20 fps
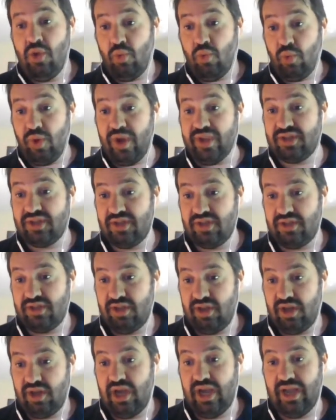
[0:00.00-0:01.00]

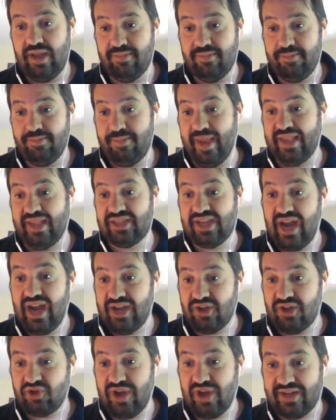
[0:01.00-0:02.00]
risk-based
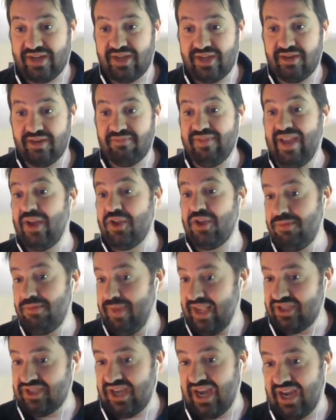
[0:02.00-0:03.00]
contracting,
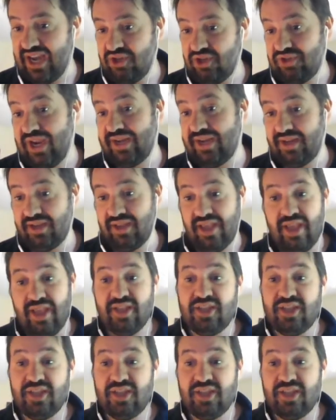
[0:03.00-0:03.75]
value-based contracting,